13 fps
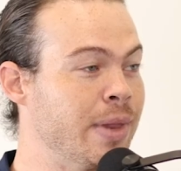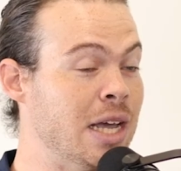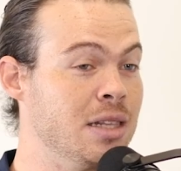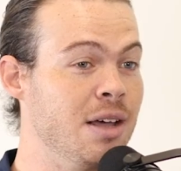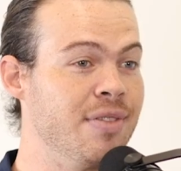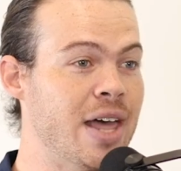I
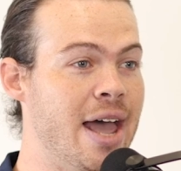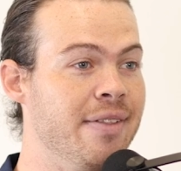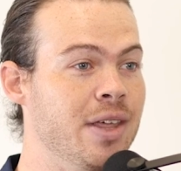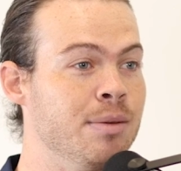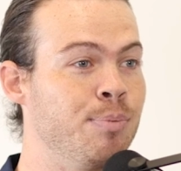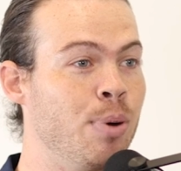love that.
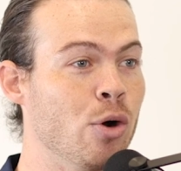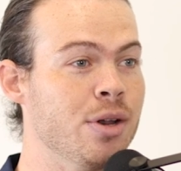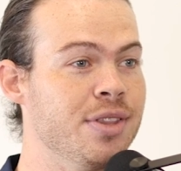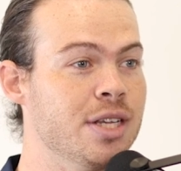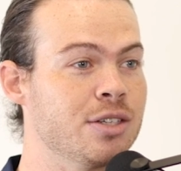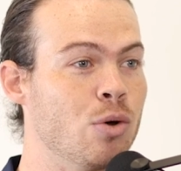And then part
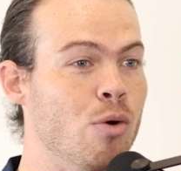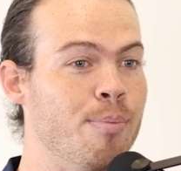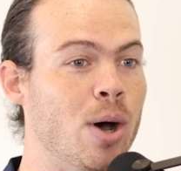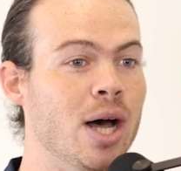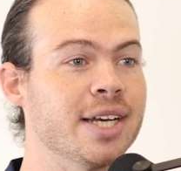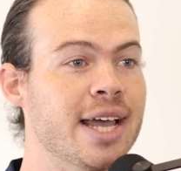of this whole
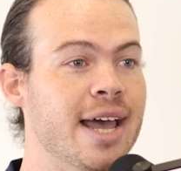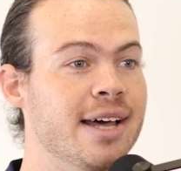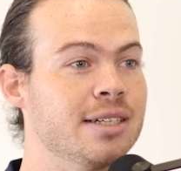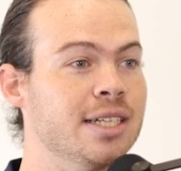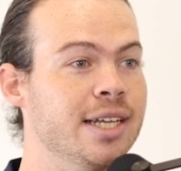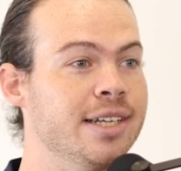
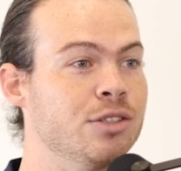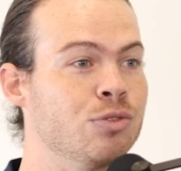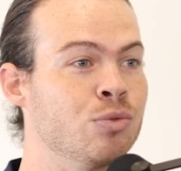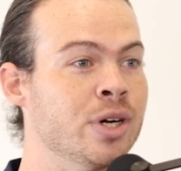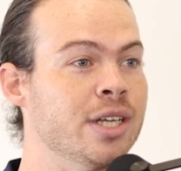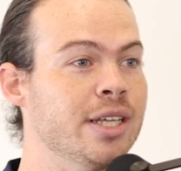podcast is
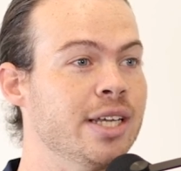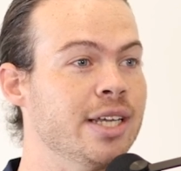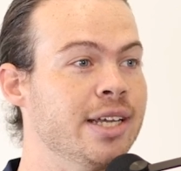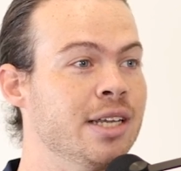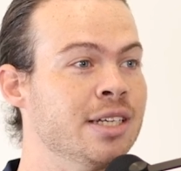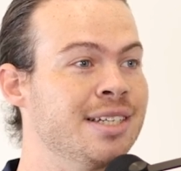
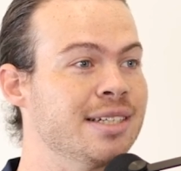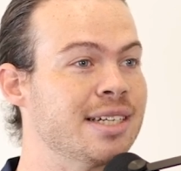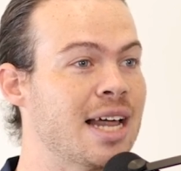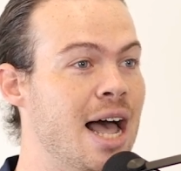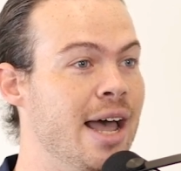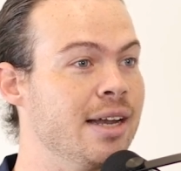really
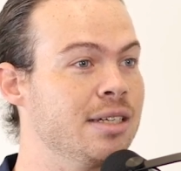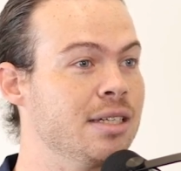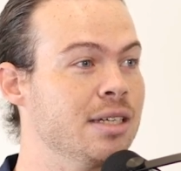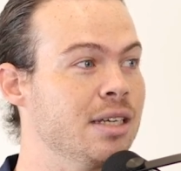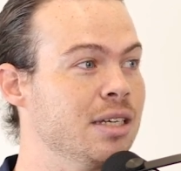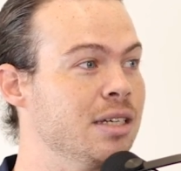designed
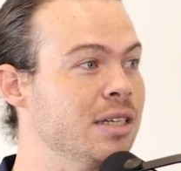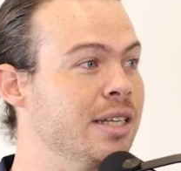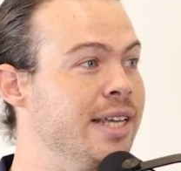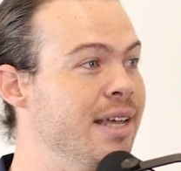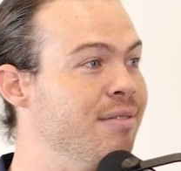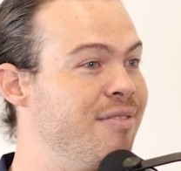to
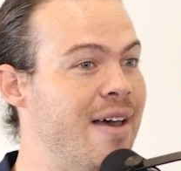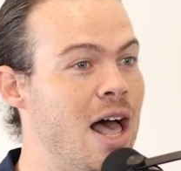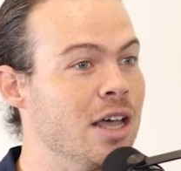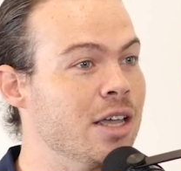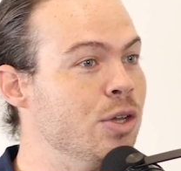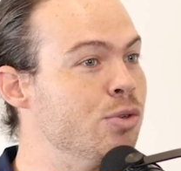give
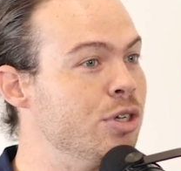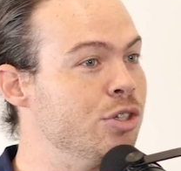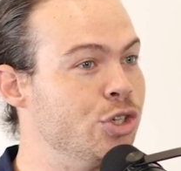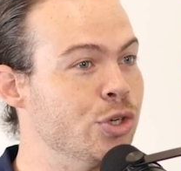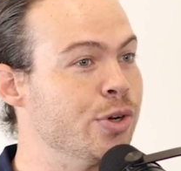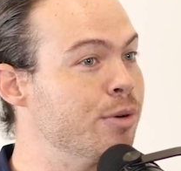value to
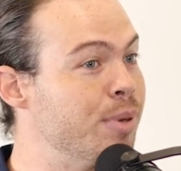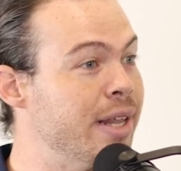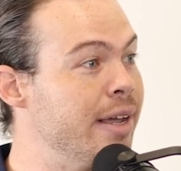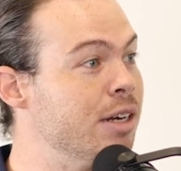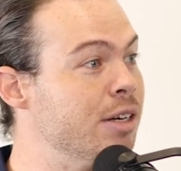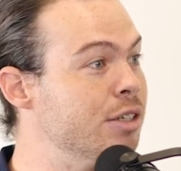junior
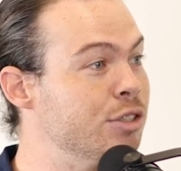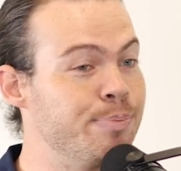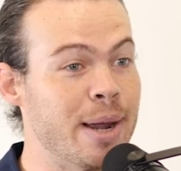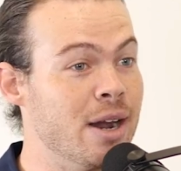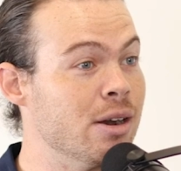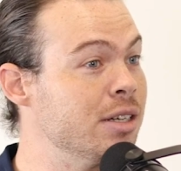players,
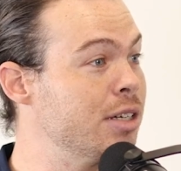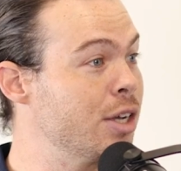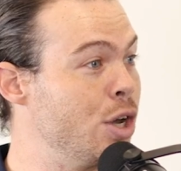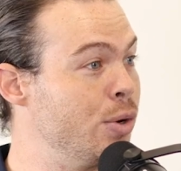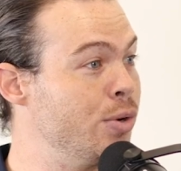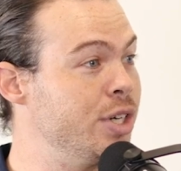parents, and
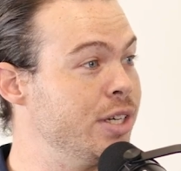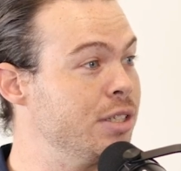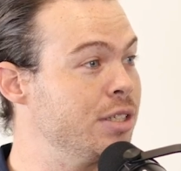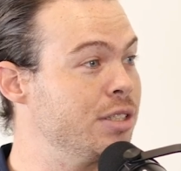coaches.